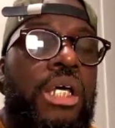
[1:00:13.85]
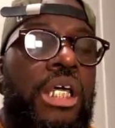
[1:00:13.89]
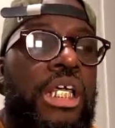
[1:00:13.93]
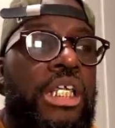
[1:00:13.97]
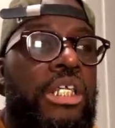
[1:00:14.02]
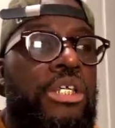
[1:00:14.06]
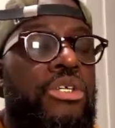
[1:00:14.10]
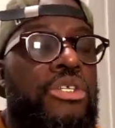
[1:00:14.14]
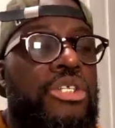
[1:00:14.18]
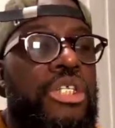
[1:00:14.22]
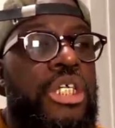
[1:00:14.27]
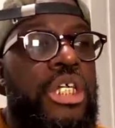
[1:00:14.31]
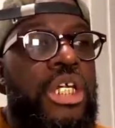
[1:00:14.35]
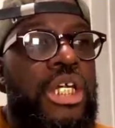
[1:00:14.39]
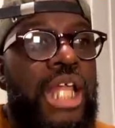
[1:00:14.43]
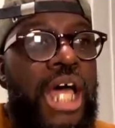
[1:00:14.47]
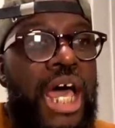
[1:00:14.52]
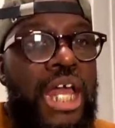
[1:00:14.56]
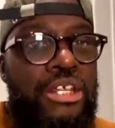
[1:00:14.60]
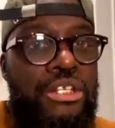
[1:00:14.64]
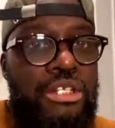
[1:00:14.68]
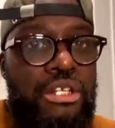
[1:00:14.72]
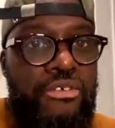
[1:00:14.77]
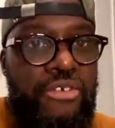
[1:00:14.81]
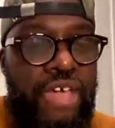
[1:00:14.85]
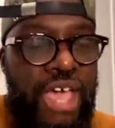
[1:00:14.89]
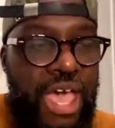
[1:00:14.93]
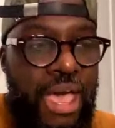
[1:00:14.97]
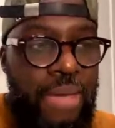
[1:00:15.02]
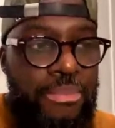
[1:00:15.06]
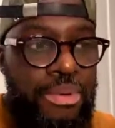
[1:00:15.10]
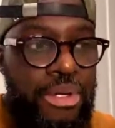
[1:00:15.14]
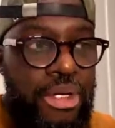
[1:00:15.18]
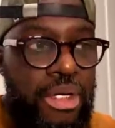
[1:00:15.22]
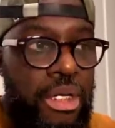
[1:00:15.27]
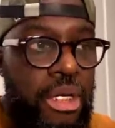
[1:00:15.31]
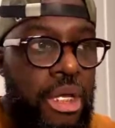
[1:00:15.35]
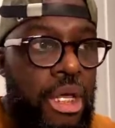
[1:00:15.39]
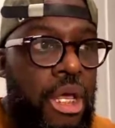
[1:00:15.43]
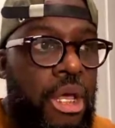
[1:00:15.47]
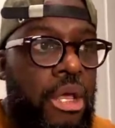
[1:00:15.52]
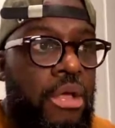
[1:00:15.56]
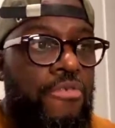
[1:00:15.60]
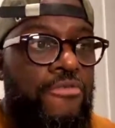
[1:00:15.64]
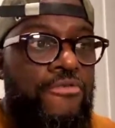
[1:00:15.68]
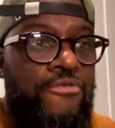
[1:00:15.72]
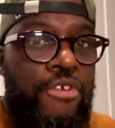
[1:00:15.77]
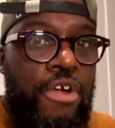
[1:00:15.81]
and you've seen a lot of stuff happen
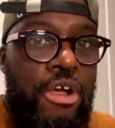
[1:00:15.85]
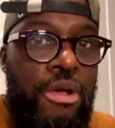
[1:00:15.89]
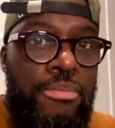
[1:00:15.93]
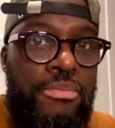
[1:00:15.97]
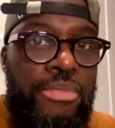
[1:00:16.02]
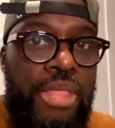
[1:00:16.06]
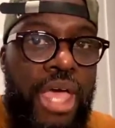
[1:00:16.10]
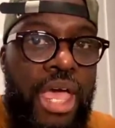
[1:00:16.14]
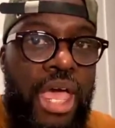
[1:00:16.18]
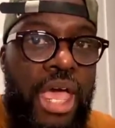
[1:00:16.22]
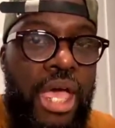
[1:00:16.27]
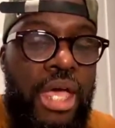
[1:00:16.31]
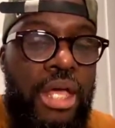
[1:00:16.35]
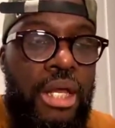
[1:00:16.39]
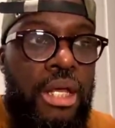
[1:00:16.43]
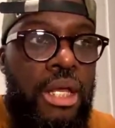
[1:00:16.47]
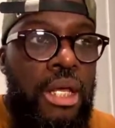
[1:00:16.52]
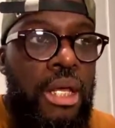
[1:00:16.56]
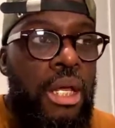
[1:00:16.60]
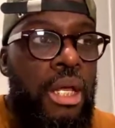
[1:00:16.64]
from that.